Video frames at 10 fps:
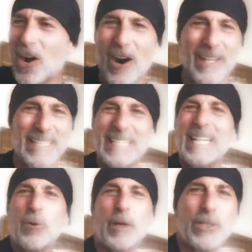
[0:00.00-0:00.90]

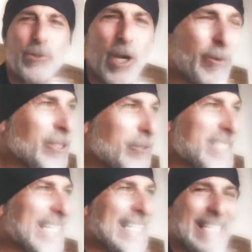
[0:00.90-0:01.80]
when you go and you
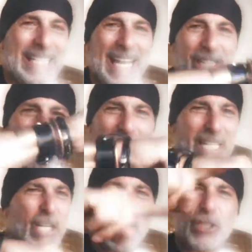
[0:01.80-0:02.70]
see an EKG,